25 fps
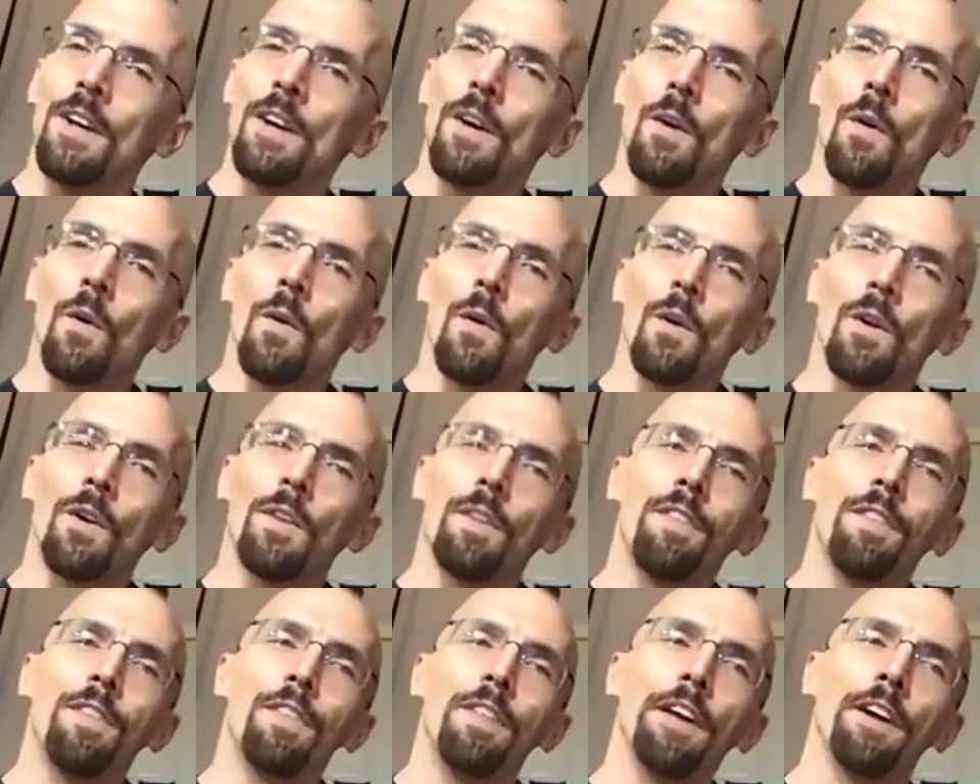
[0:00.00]
or
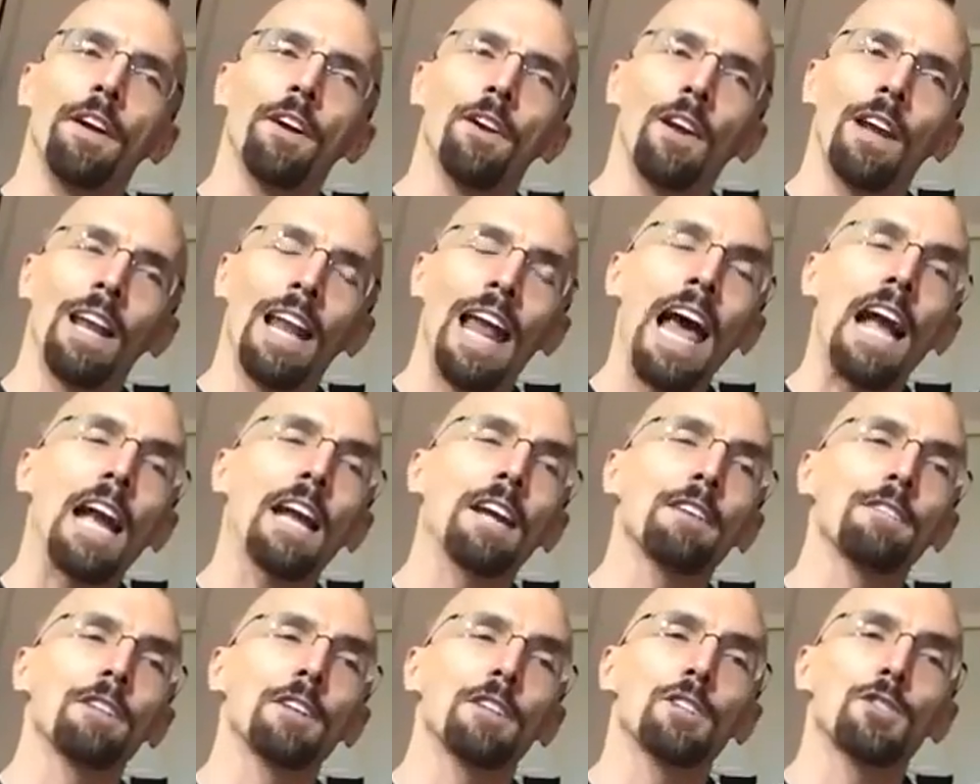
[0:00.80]
their lack
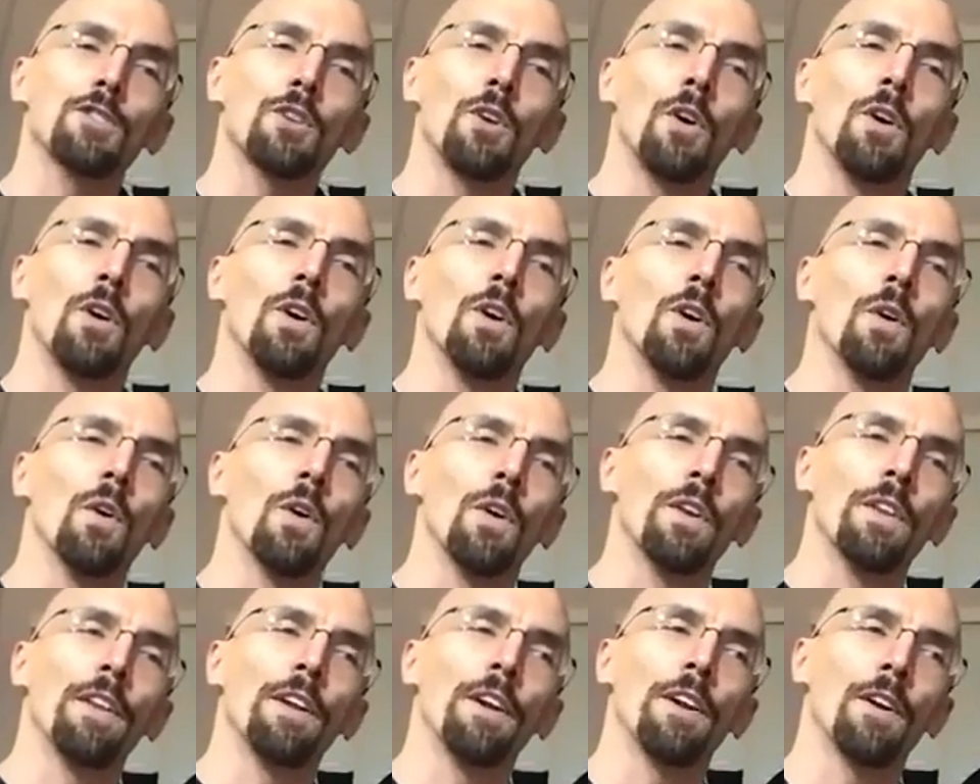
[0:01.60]
of control,
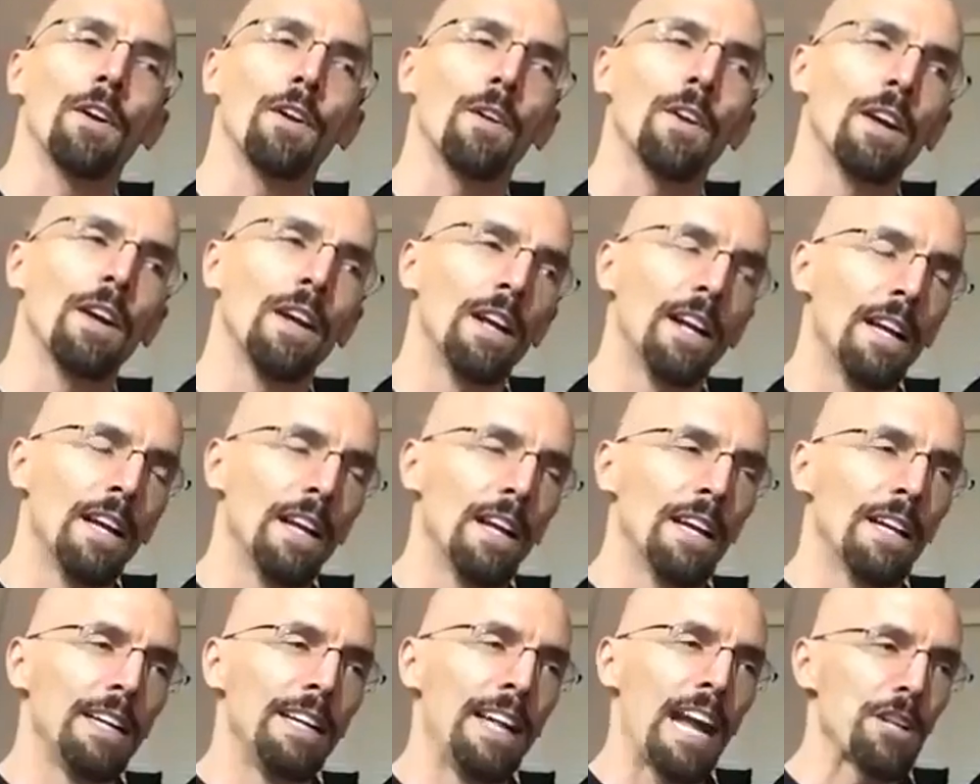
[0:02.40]
or their
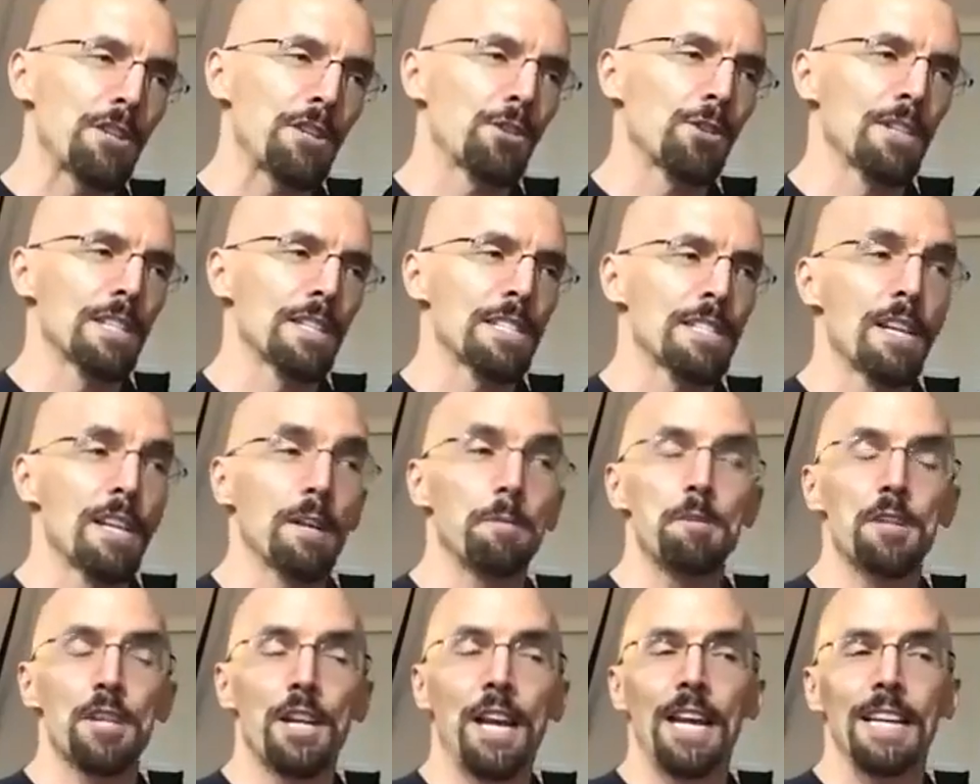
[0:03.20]
natural
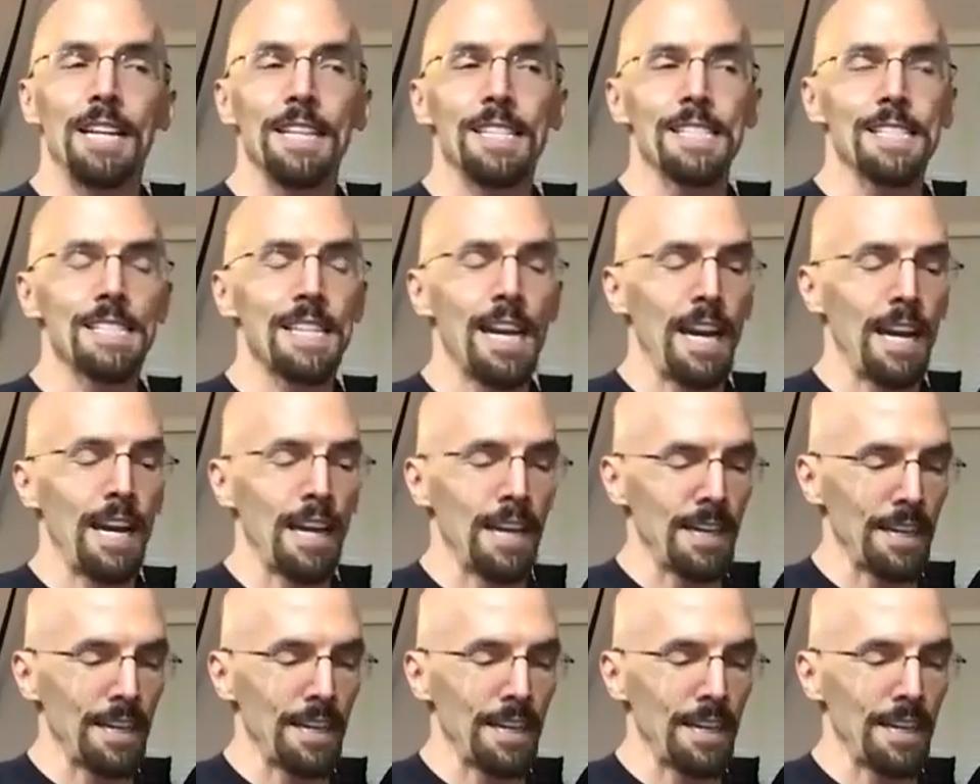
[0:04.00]
subjugated state.